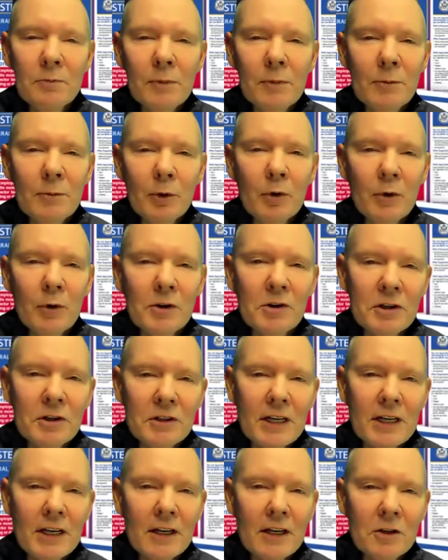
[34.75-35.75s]
people who are
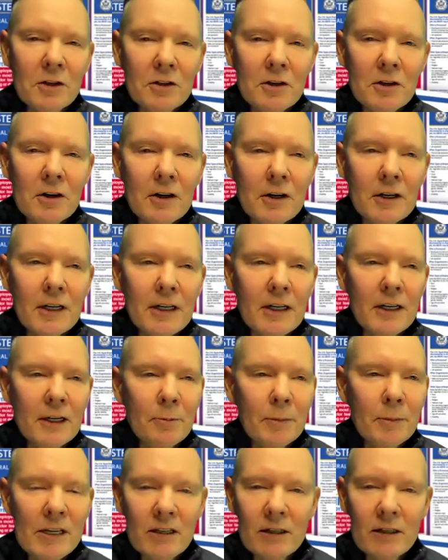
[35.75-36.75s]
just getting started in
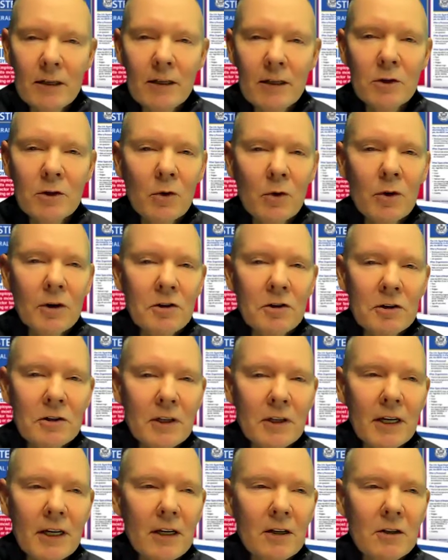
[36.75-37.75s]
business or just
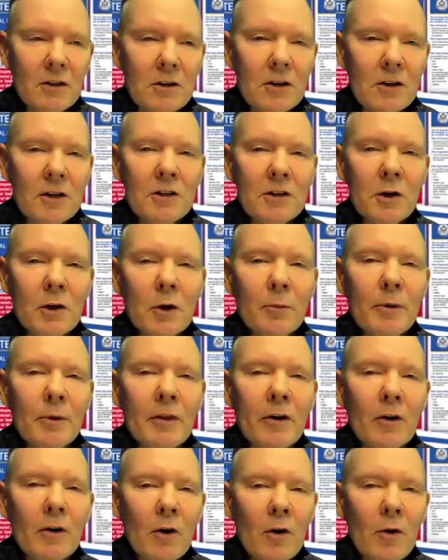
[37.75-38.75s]
getting started to open
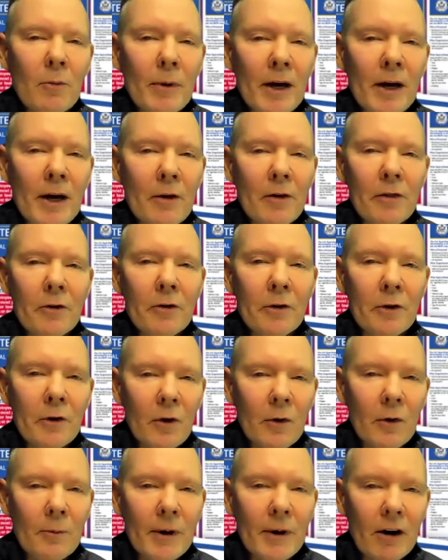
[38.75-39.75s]
their home health or their
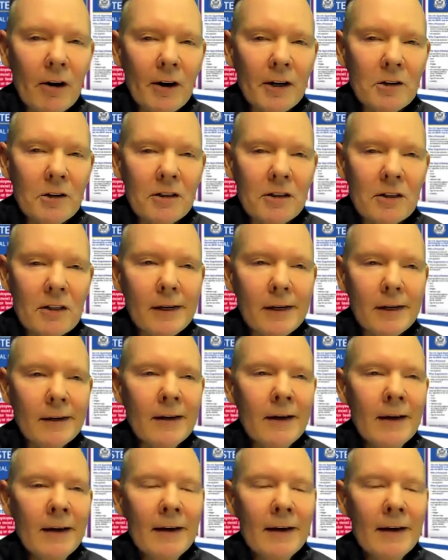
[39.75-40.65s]
home care agency,